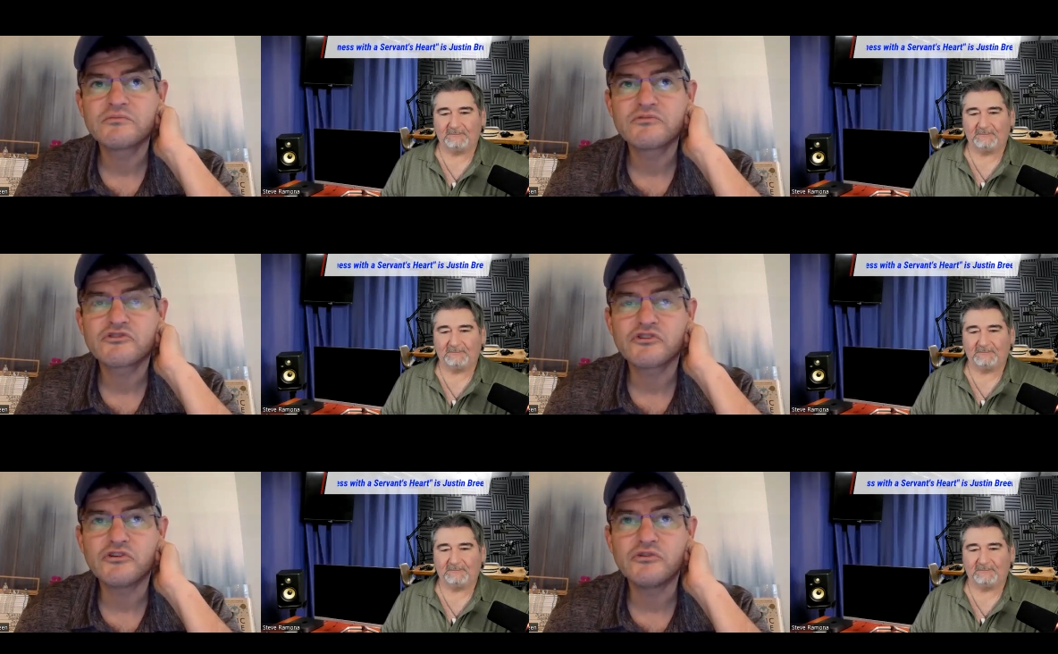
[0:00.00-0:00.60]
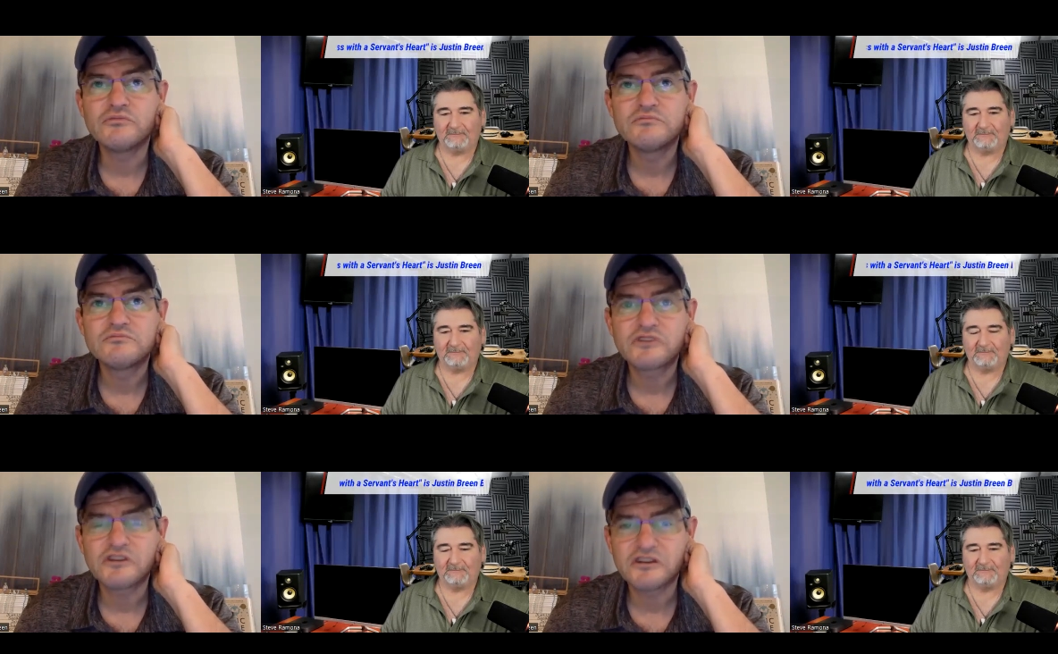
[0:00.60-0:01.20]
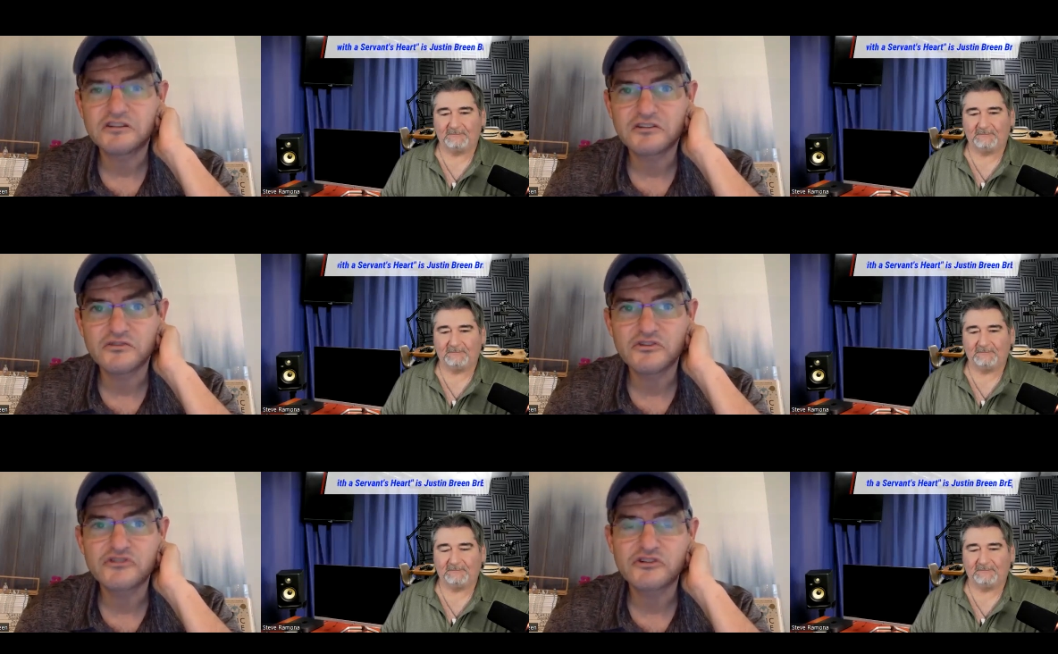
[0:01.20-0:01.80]
Speaker 1: So connecting
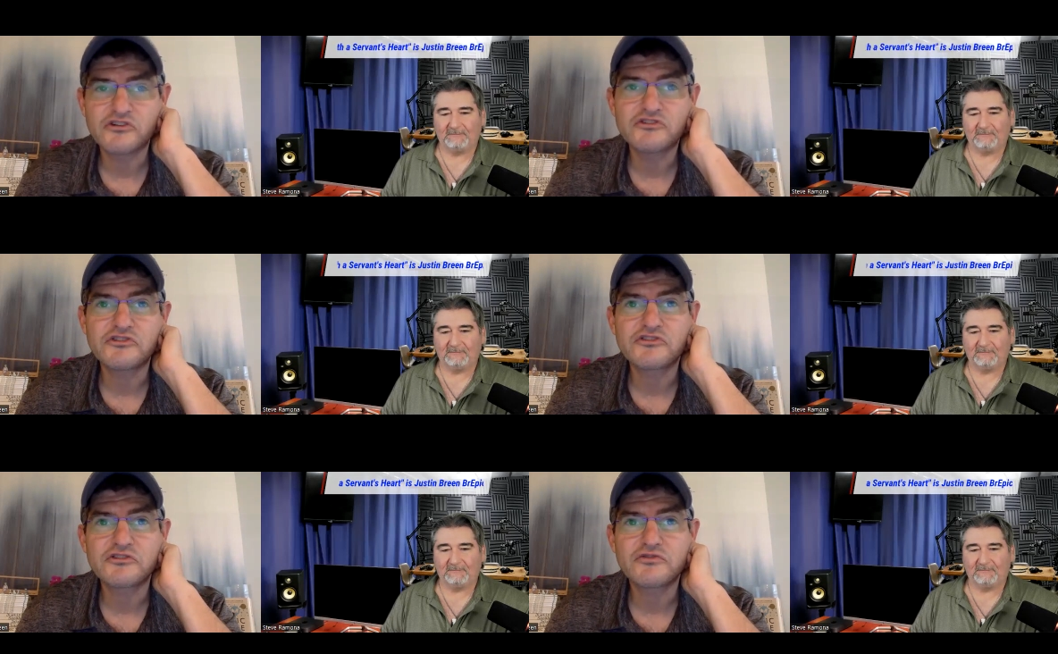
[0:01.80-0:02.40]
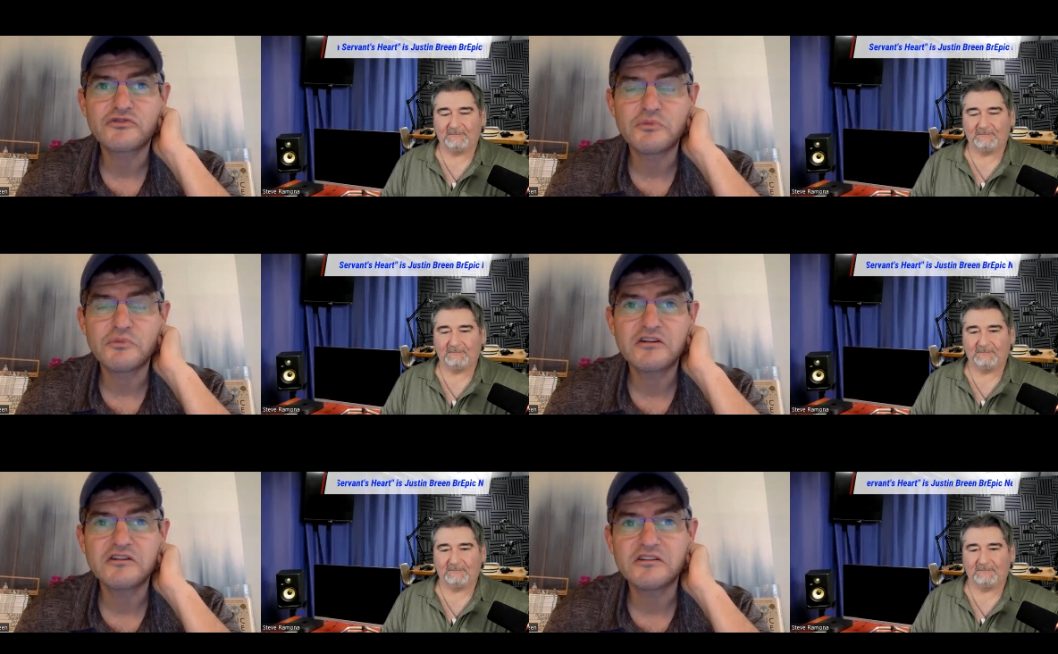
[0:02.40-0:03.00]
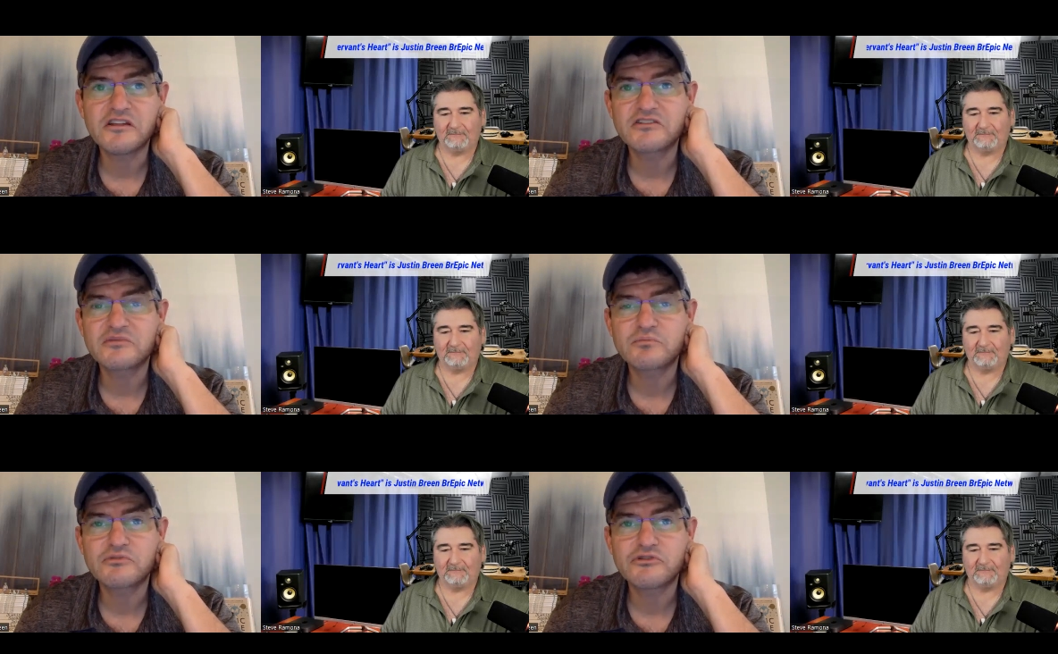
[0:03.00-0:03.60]
visionaries to serve humanity, that's
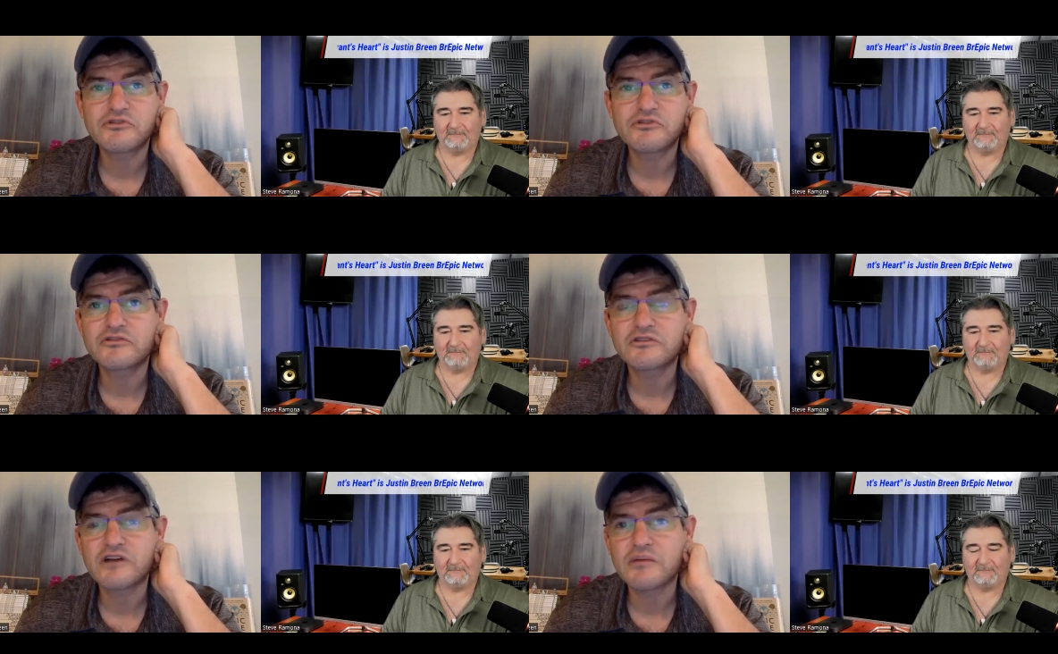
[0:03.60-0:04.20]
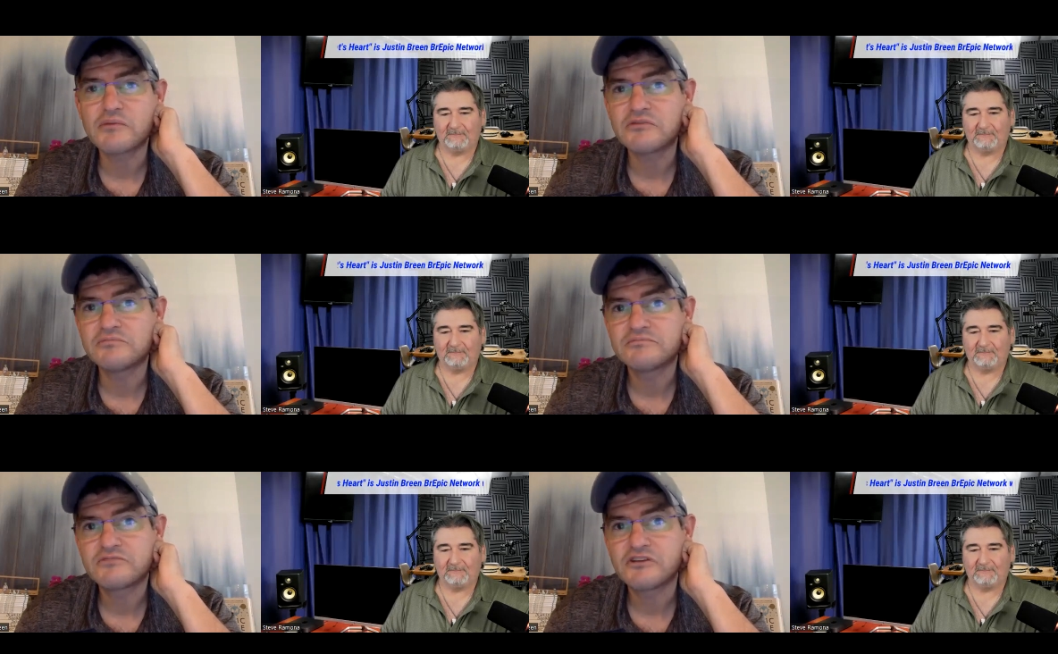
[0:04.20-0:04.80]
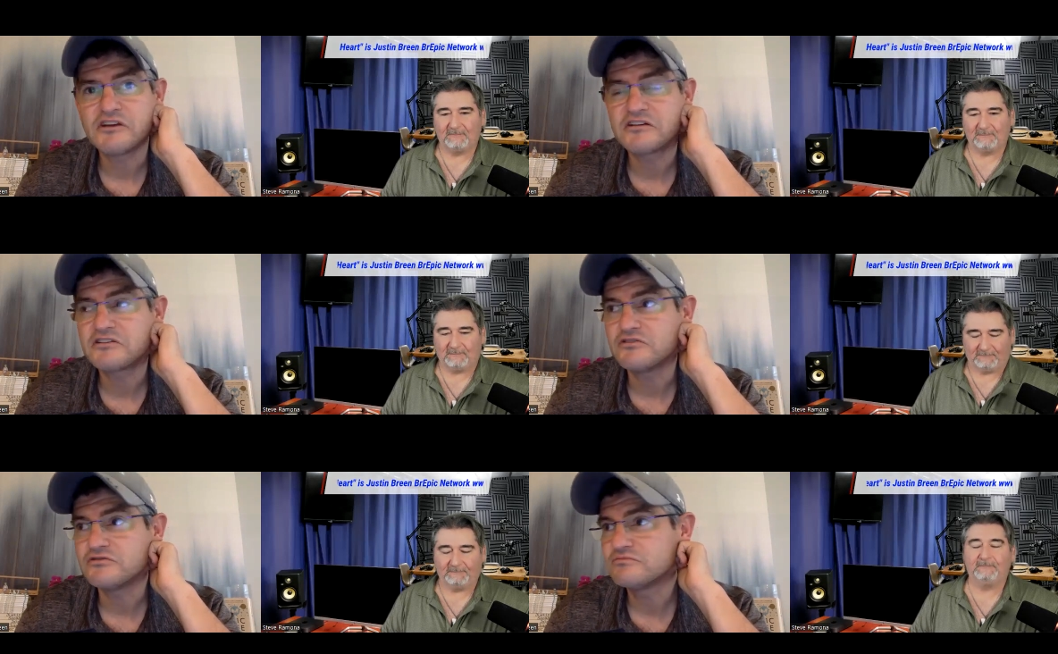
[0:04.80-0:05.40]
pure, I mean,
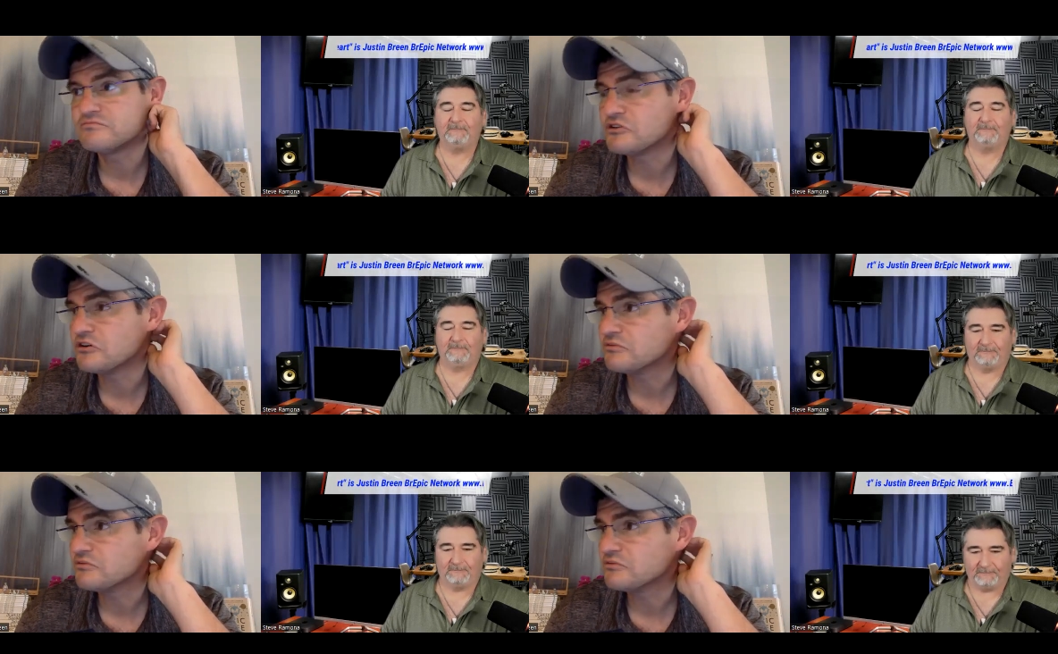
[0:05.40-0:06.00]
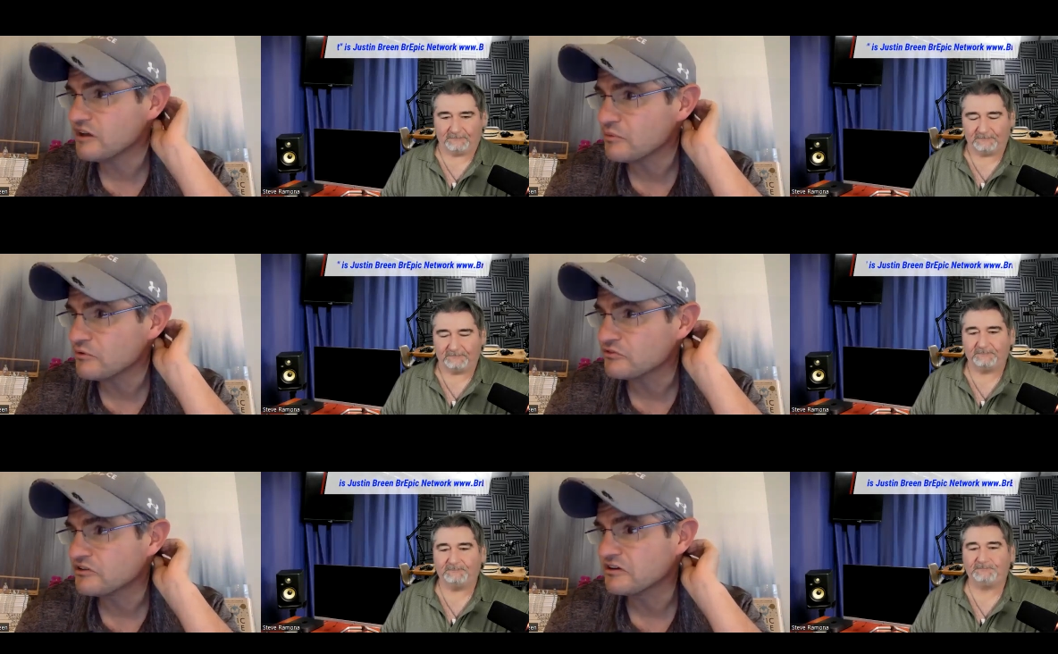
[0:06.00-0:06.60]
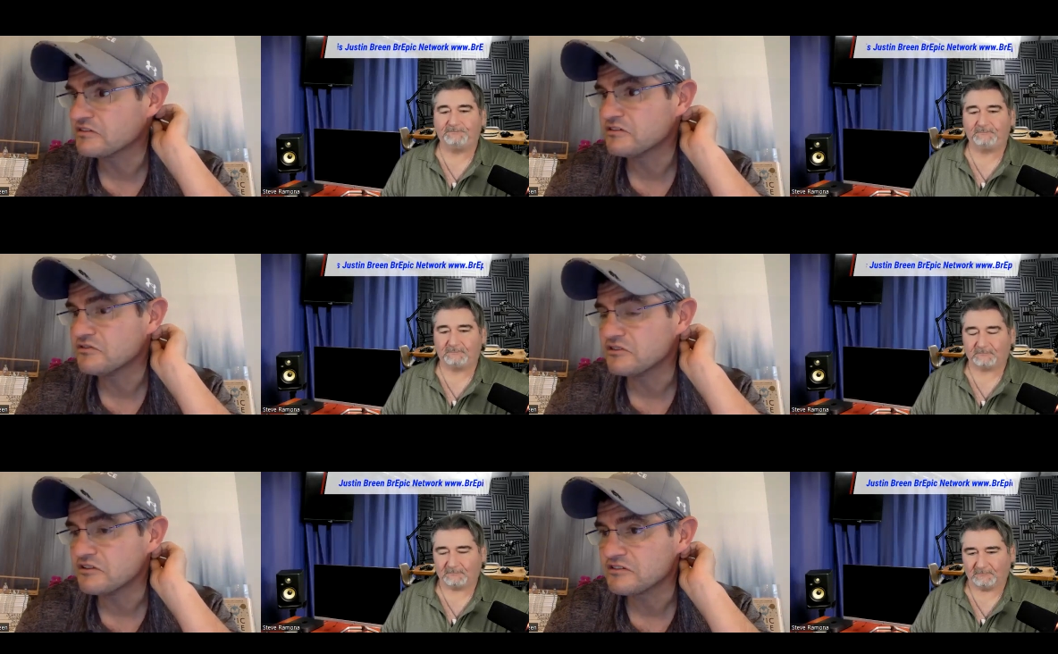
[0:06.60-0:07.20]
connective, you know, collaborative
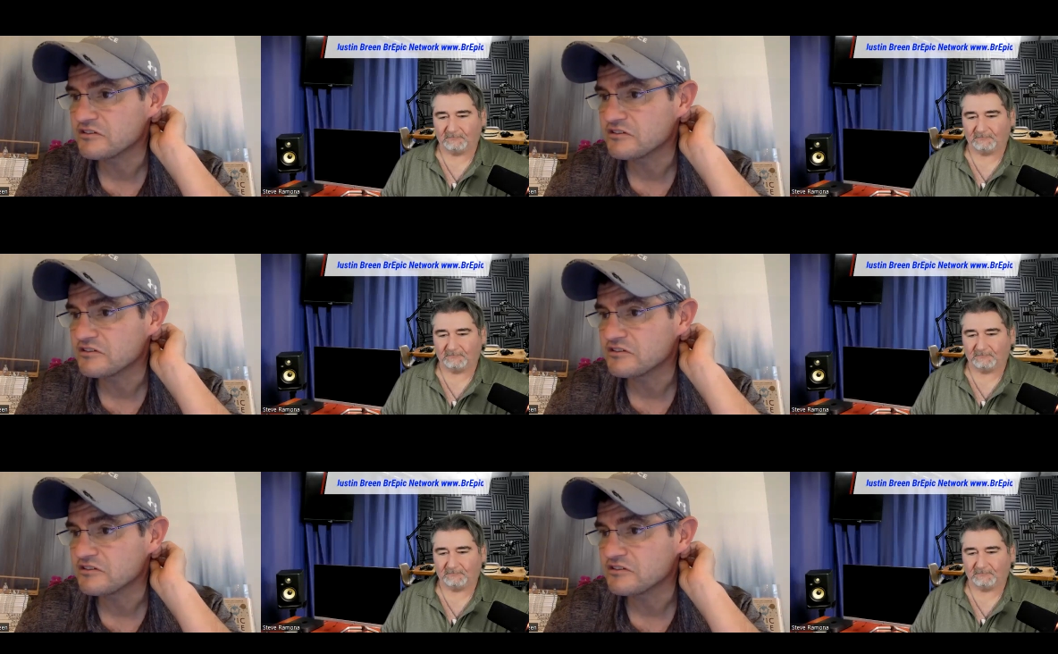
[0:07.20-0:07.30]
connectivity. That's